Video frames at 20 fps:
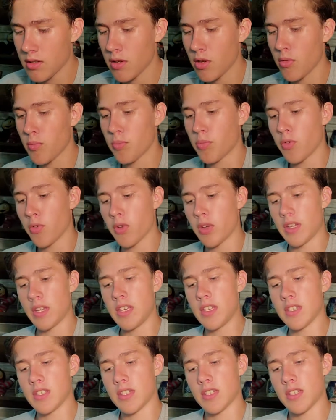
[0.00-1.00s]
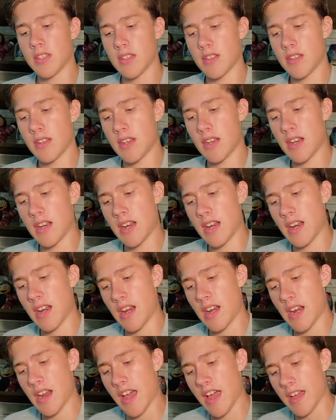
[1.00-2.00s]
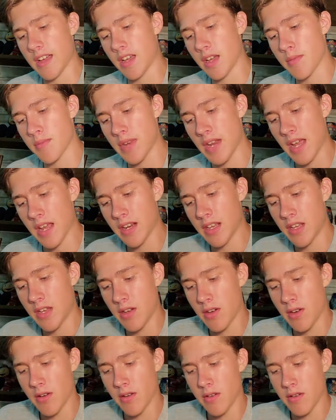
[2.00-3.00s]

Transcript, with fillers: Oh boy, he's not coming out of here.